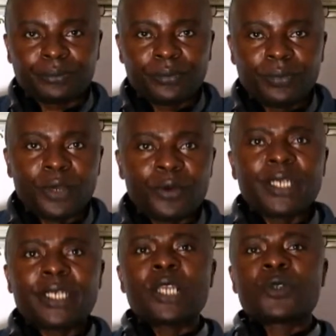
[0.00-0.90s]
Right now,
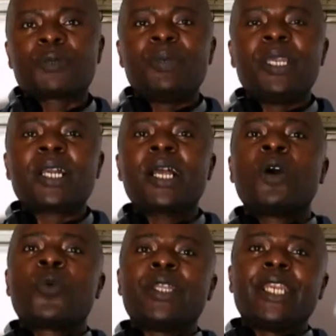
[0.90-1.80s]
as we speak, we
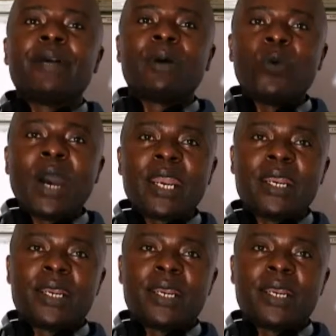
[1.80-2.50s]
are the #1,